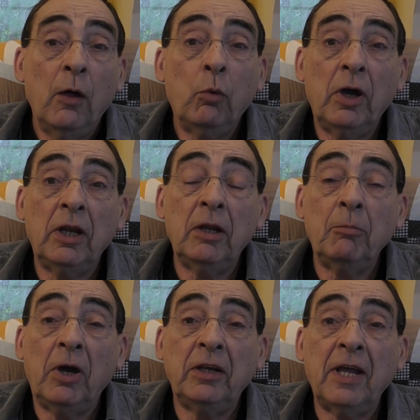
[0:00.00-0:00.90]
when
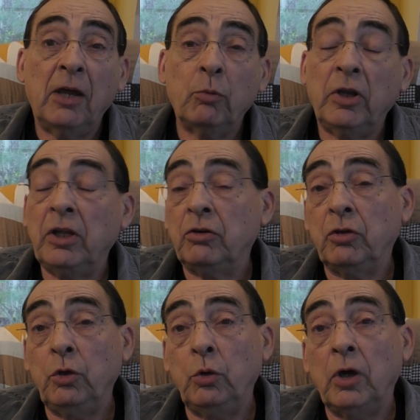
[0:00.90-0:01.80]
my dad went
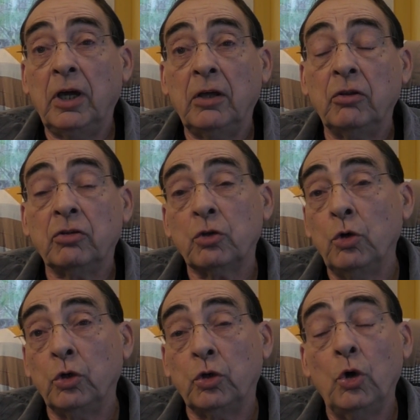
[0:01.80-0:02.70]
into uh, the
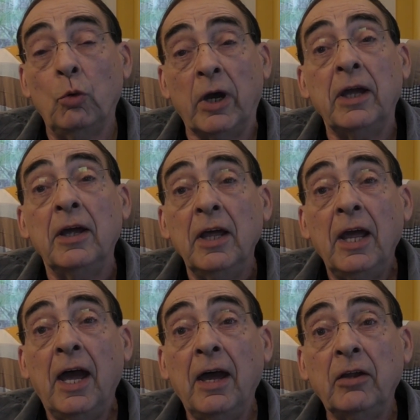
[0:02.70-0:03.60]
store doorway,
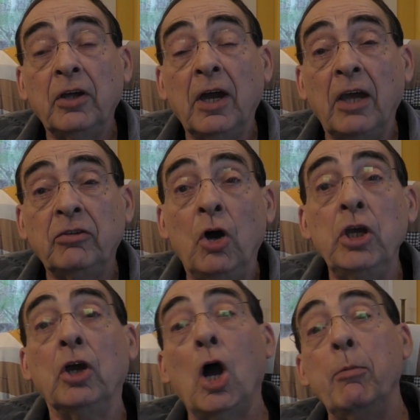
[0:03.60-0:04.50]
uh, the guy said, "Oh,
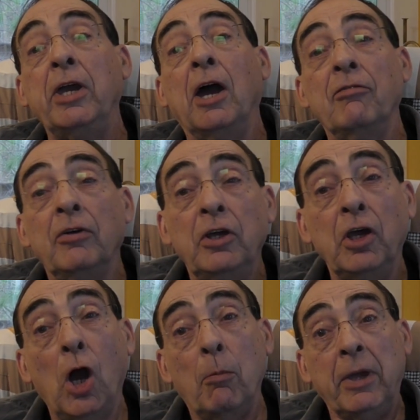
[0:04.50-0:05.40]
you got me, Gov.
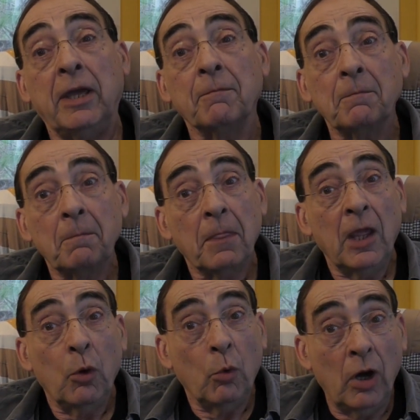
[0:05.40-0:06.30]
You got me."
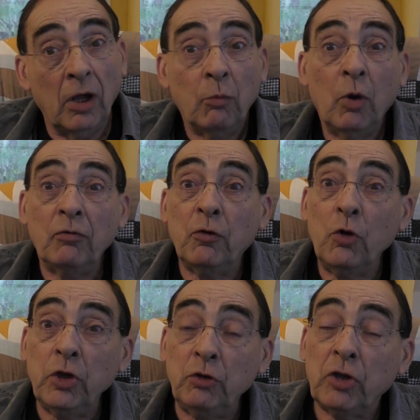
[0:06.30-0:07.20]
Well, what
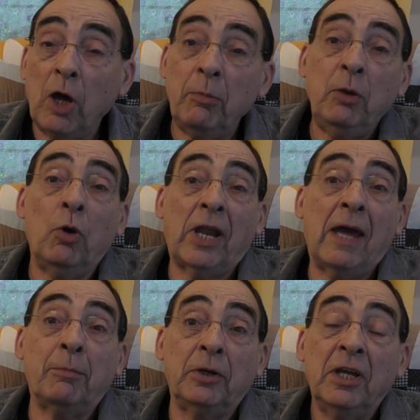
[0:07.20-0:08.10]
for? You tell me what
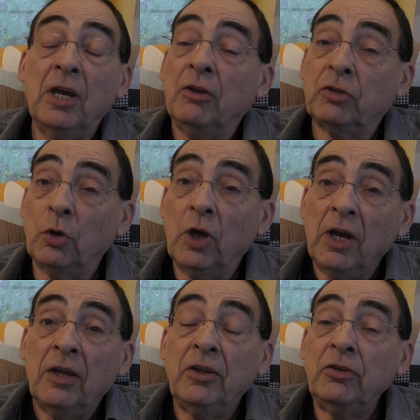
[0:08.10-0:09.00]
happened. So
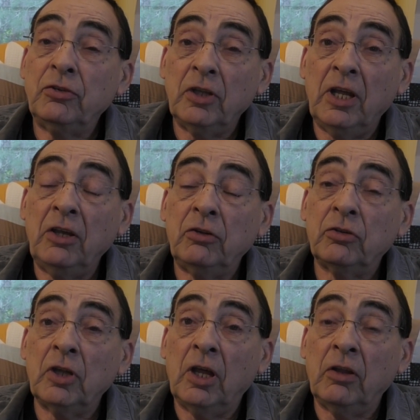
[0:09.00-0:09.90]
this is